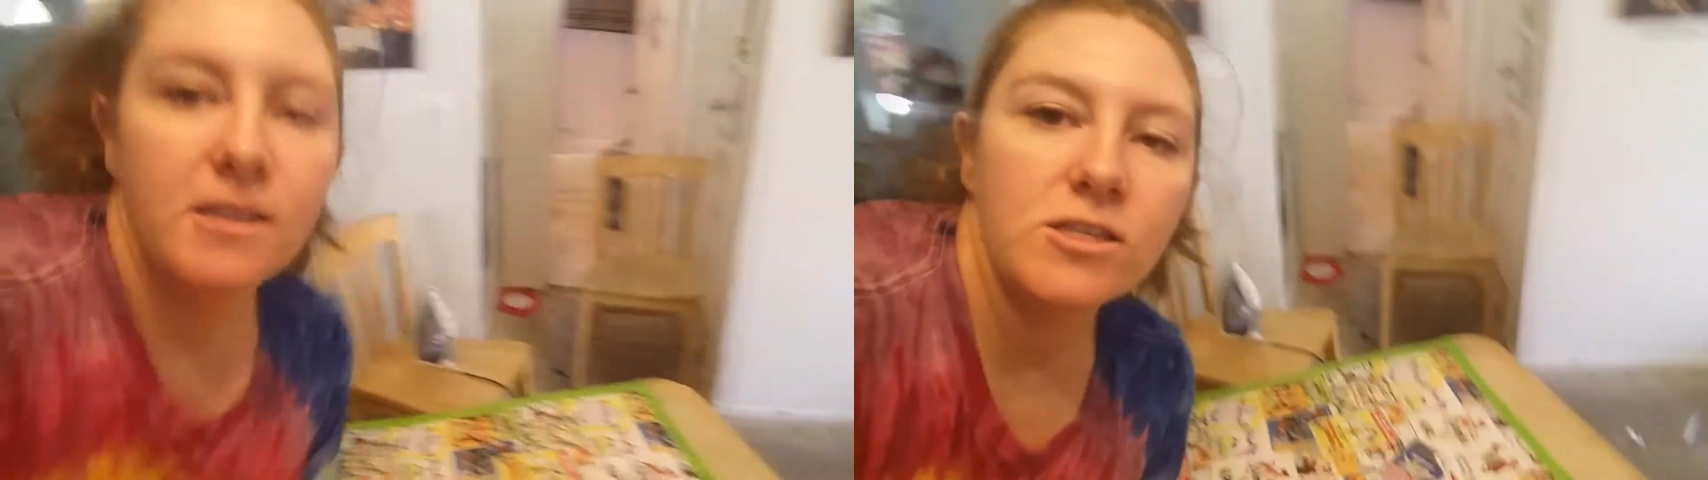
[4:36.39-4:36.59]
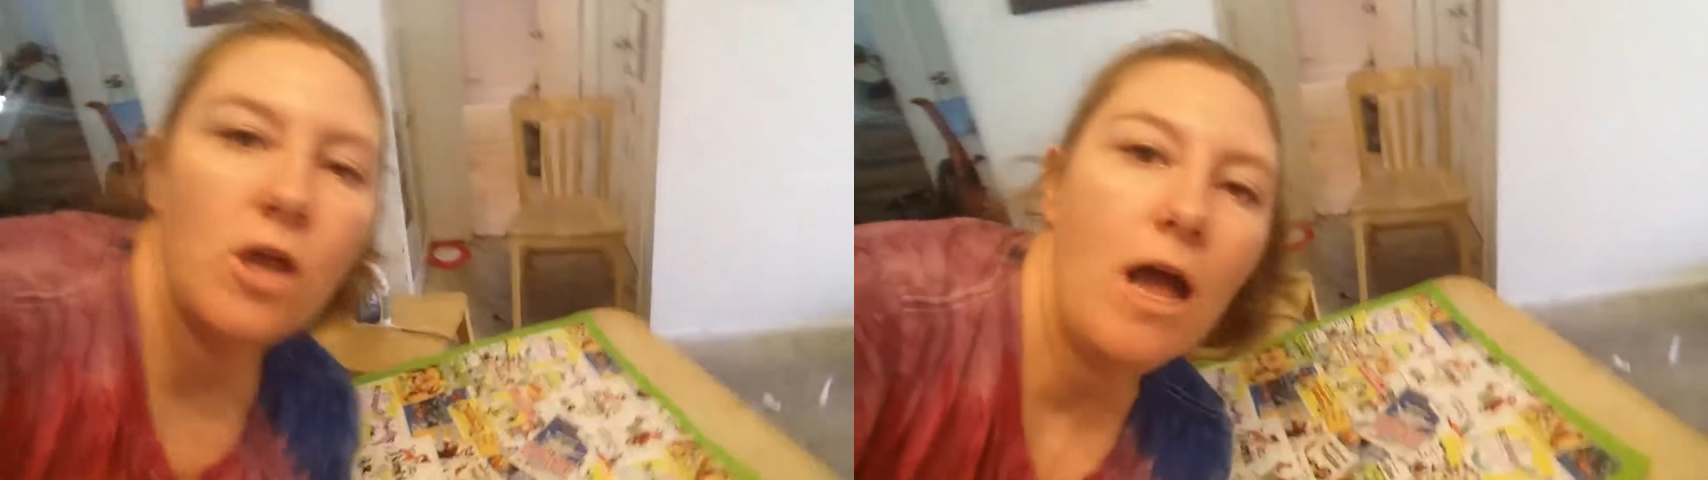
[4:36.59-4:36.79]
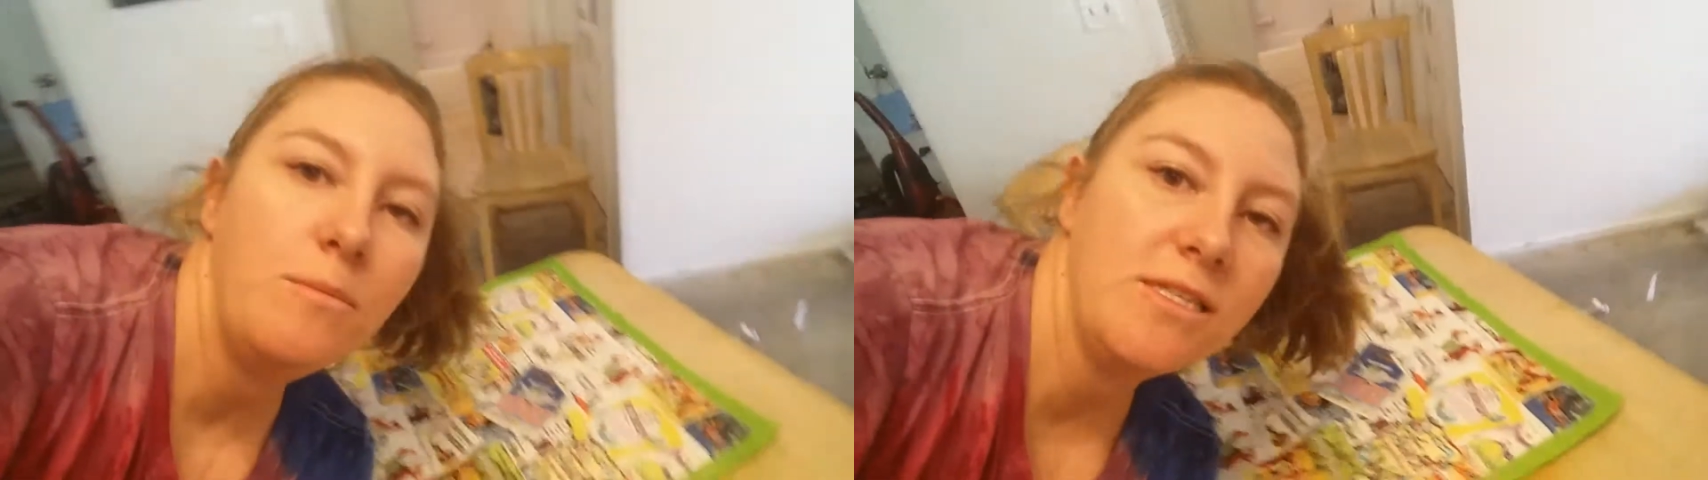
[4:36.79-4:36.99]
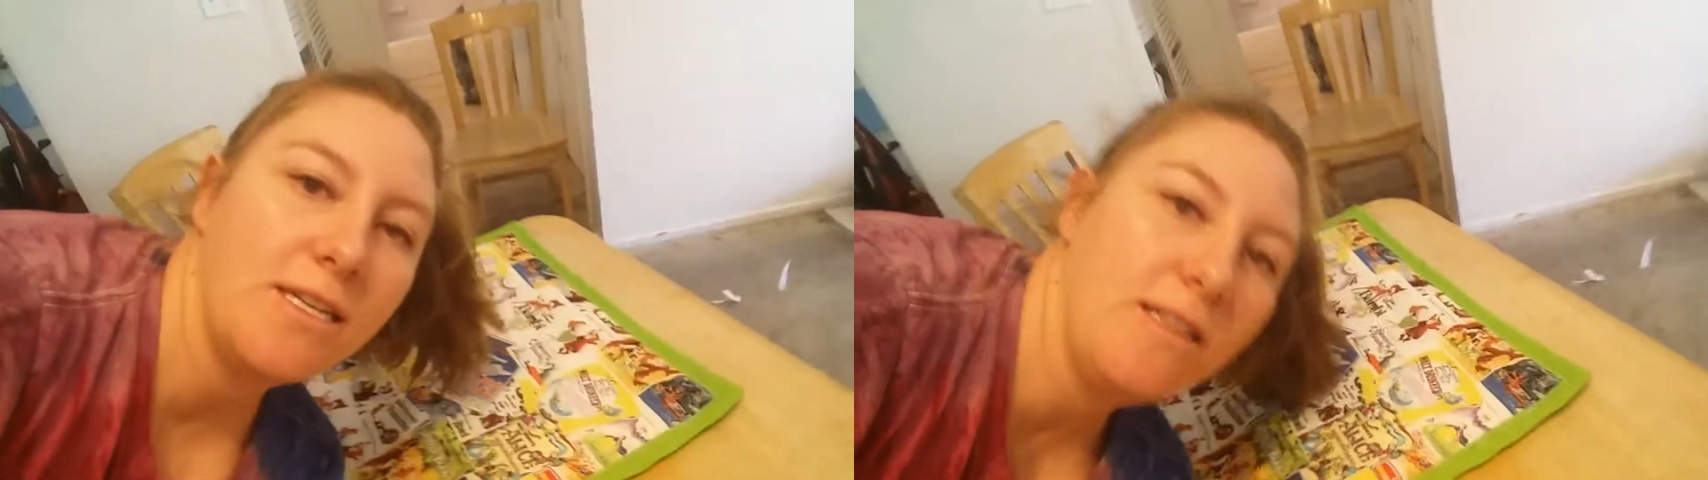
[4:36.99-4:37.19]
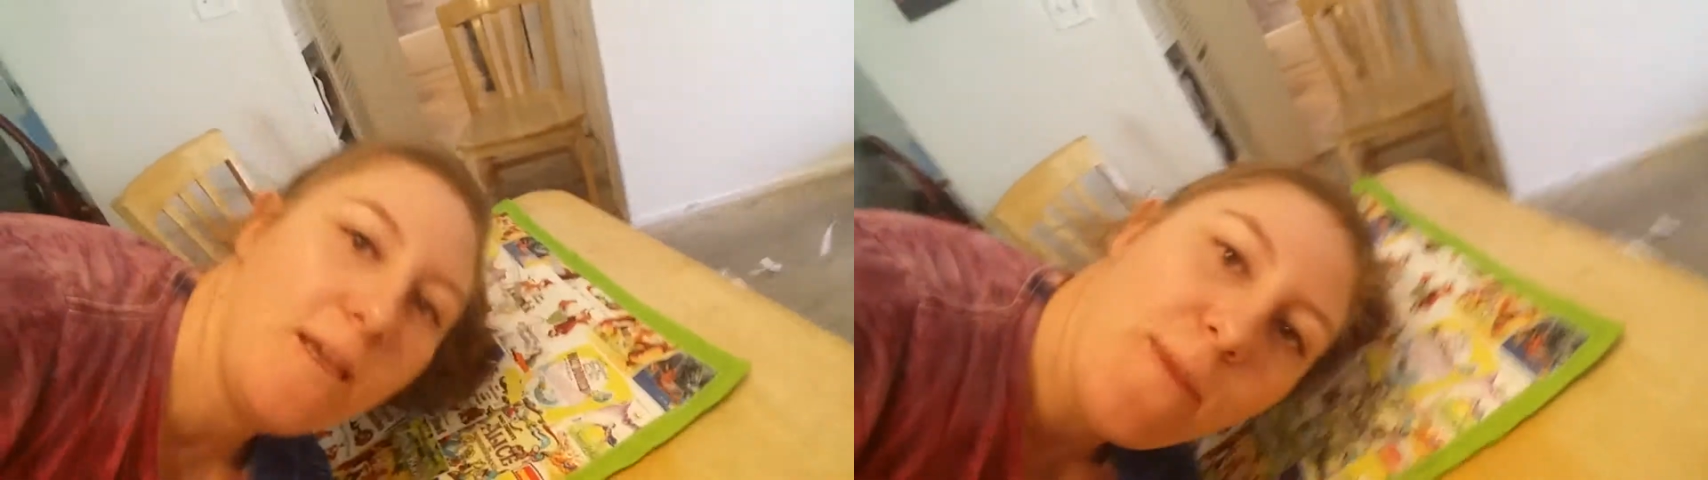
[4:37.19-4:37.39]
So I'm just
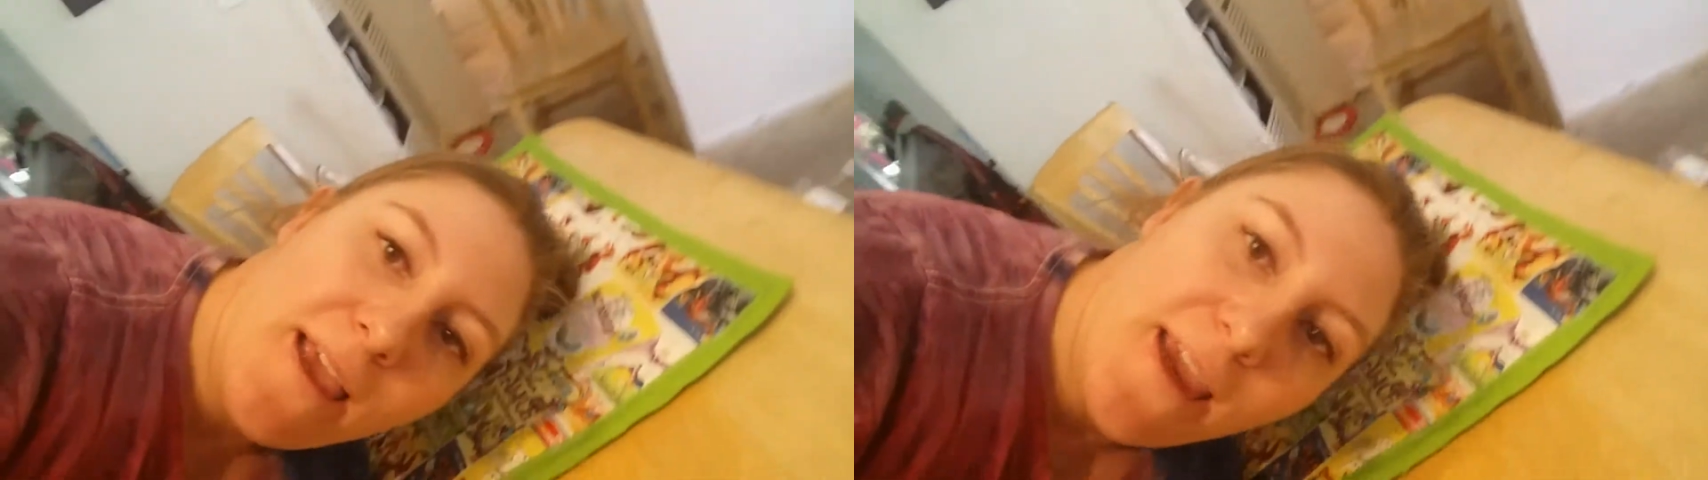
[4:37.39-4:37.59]
gonna lay my